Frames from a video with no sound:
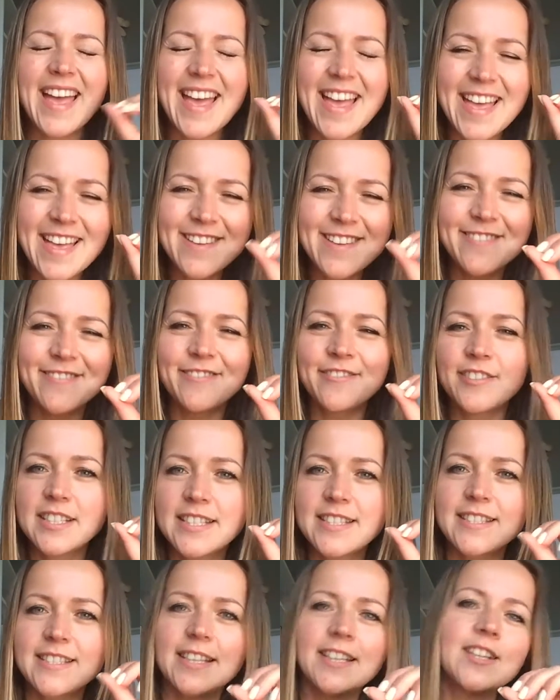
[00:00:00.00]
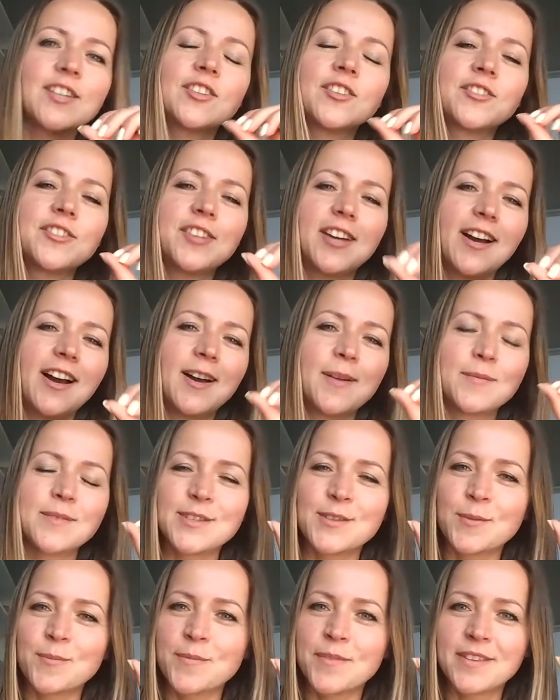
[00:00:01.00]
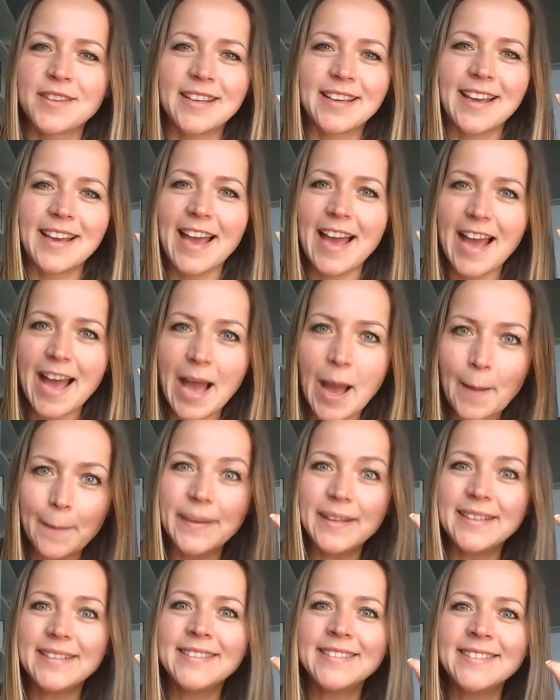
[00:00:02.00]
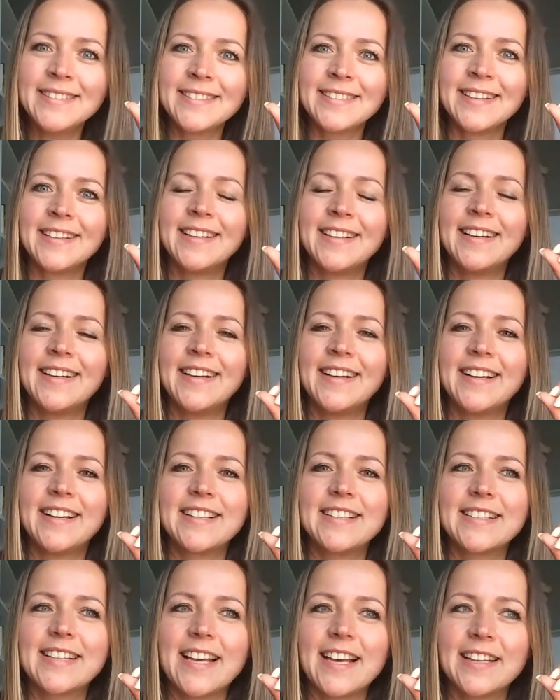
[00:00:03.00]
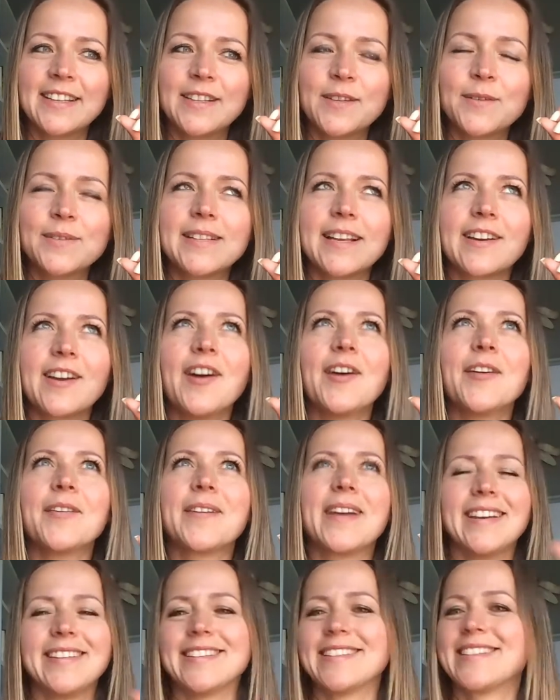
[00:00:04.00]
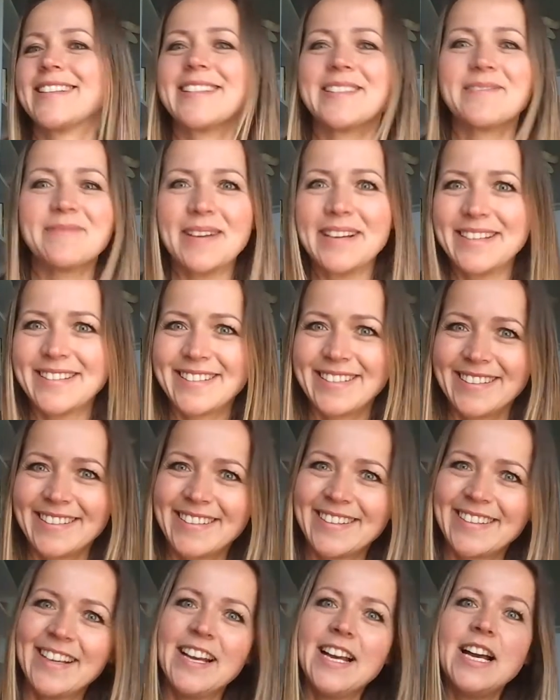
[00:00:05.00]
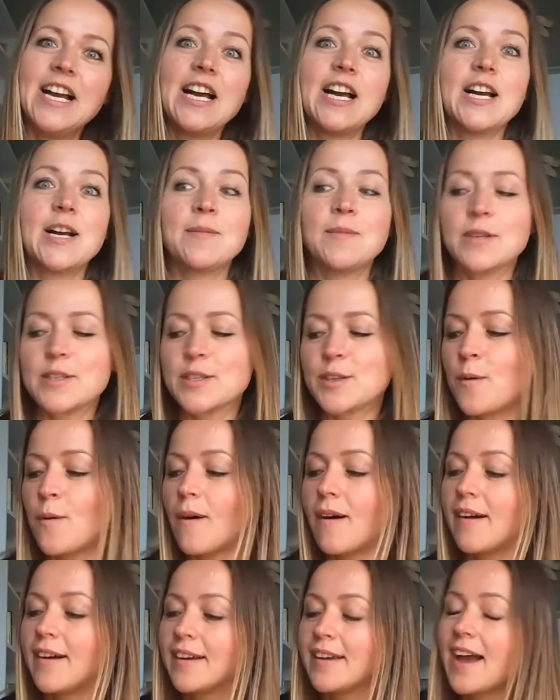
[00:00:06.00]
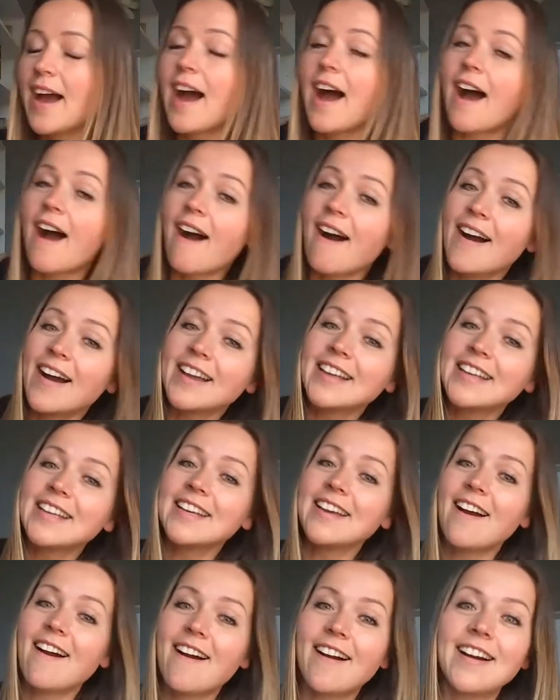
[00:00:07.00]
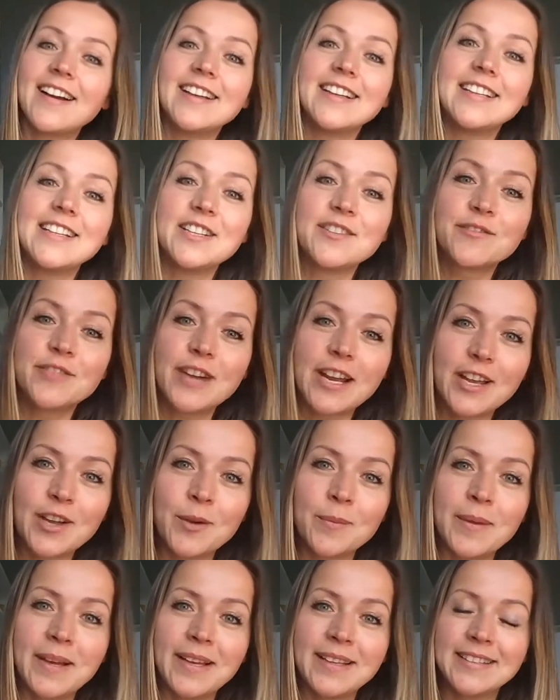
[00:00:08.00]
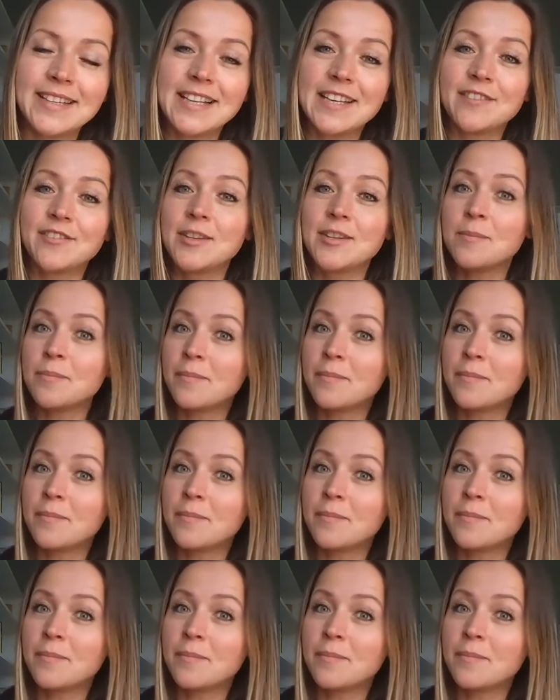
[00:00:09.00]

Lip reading: Every single time something happened dad, it was like, okay, this is amazing. So I highly, highly recommend, if the